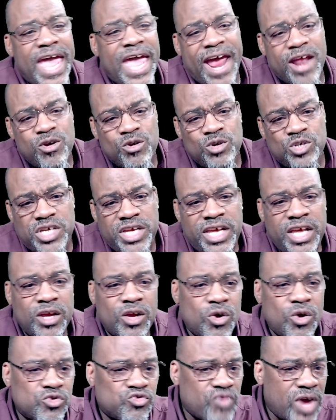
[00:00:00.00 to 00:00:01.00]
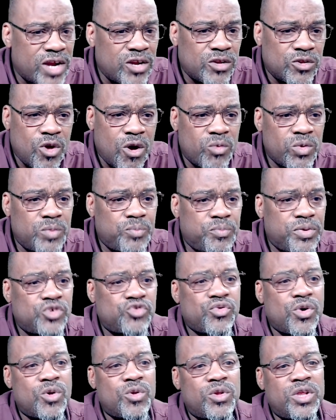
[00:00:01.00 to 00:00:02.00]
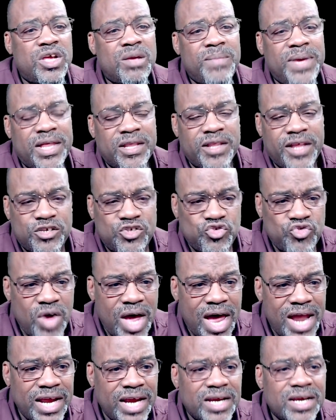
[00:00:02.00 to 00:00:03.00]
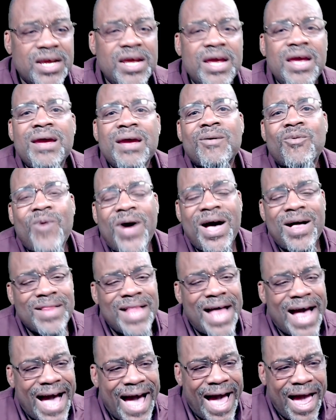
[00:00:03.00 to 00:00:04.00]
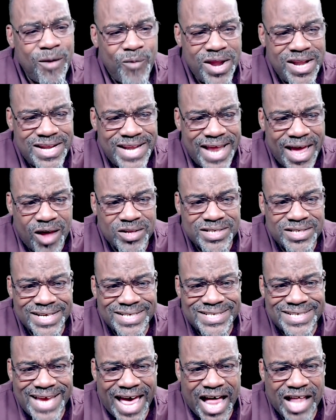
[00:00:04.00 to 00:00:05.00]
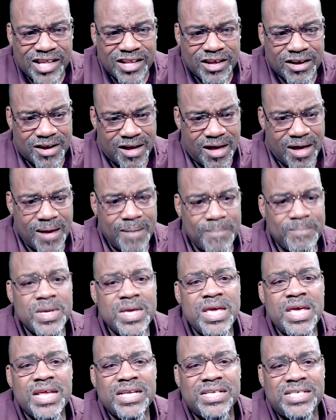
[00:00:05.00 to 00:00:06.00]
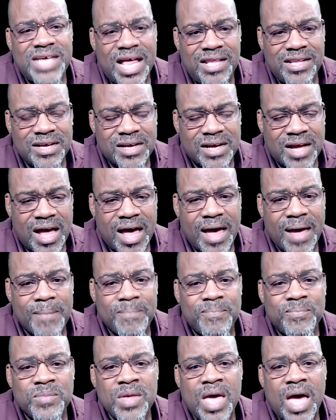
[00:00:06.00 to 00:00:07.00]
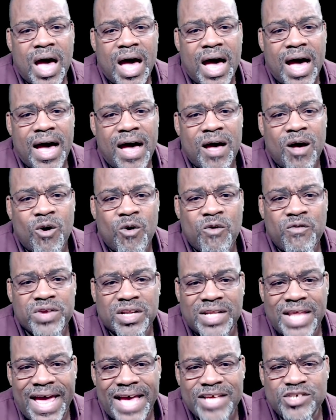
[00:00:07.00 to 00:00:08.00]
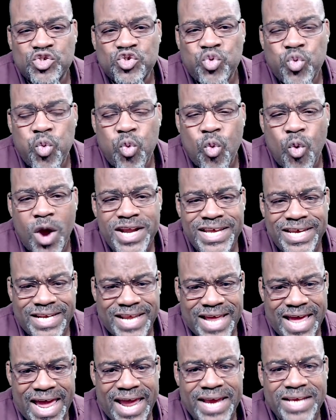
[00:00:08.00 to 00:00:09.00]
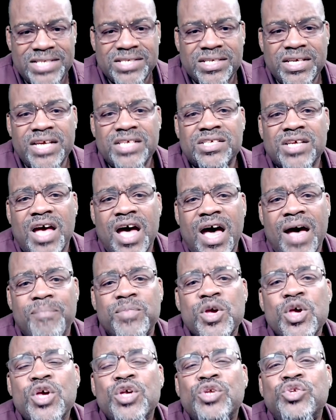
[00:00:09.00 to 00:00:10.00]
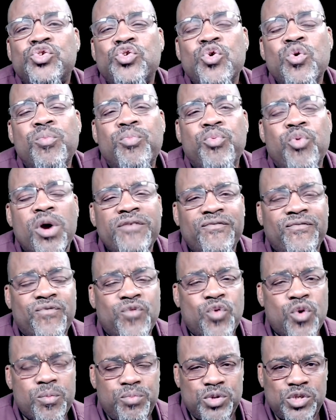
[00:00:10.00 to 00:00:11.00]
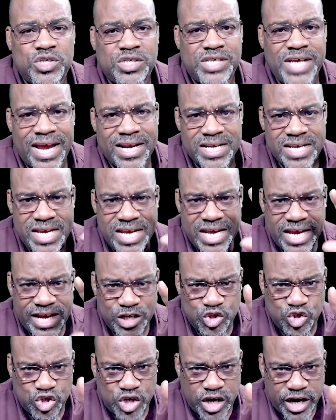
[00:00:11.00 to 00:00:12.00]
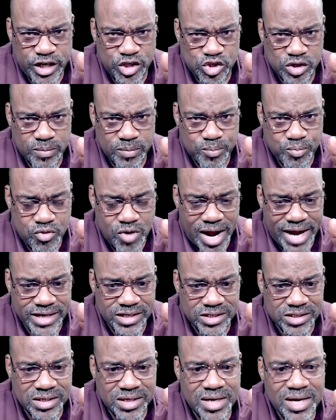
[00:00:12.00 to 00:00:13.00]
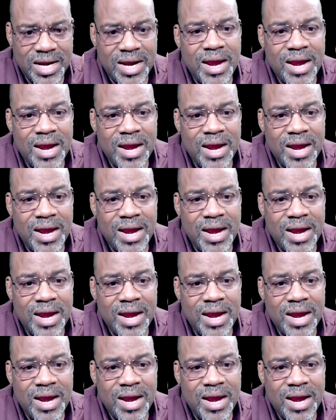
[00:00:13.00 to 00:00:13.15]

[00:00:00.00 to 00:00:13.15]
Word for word: Energy goes right along with petroleum, electronic. Well, I went down to telecom. Telecom uh, over the last 20 days is up 2.4% in change in price.